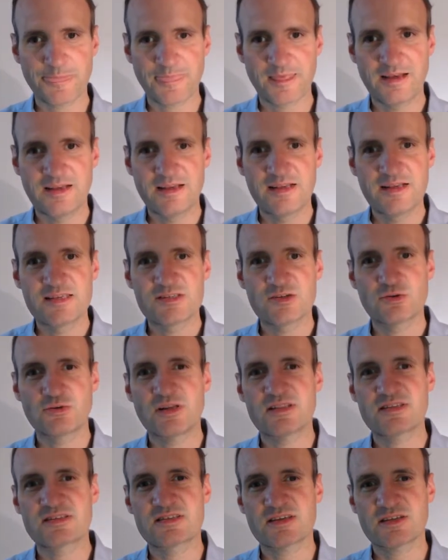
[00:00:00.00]
So
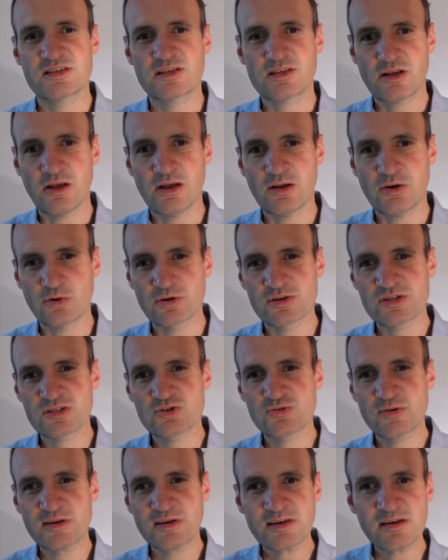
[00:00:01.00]
that's a long
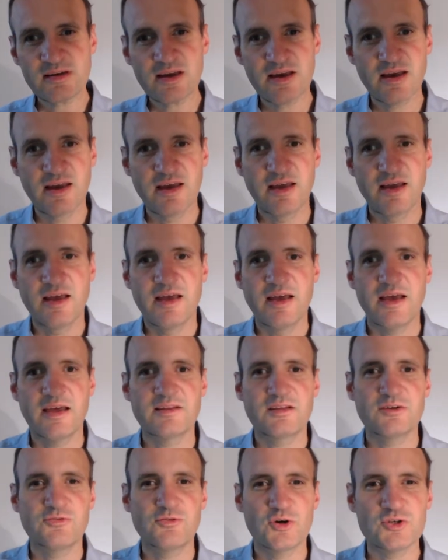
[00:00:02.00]
string, and the
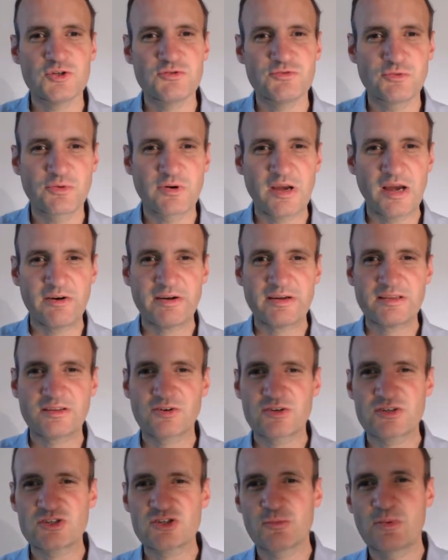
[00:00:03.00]
first few characters
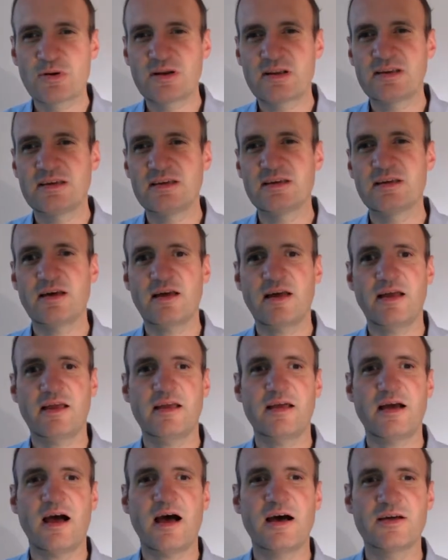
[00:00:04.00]
typically
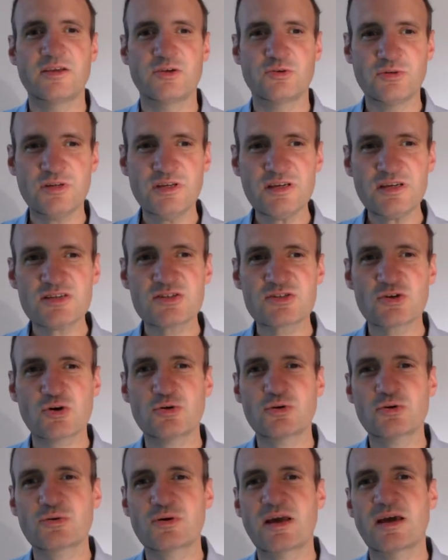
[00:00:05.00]
are unique, so you
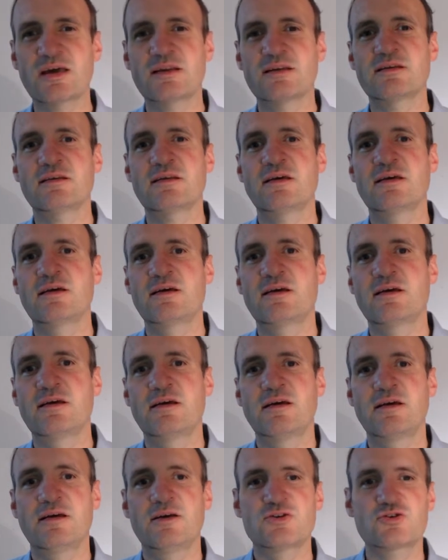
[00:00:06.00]
can
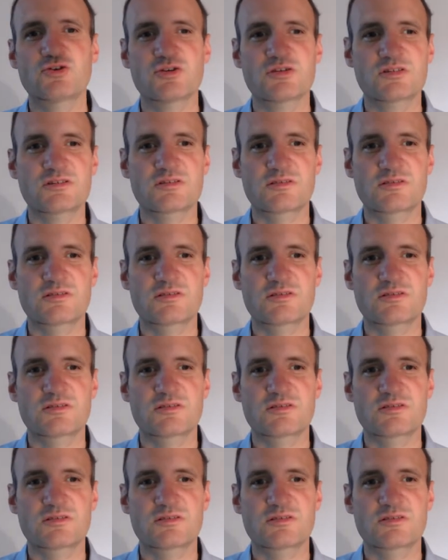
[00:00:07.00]
just